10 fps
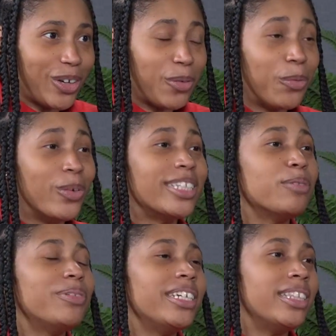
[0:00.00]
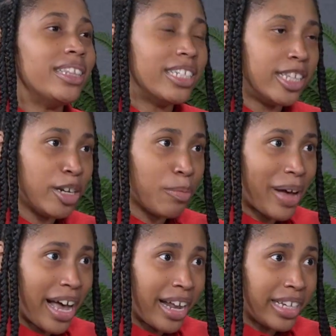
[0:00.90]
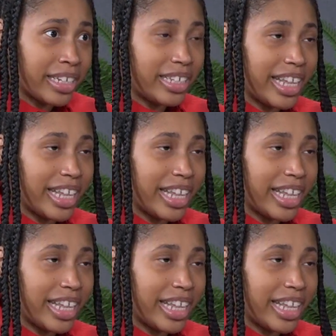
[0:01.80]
what to put into their body,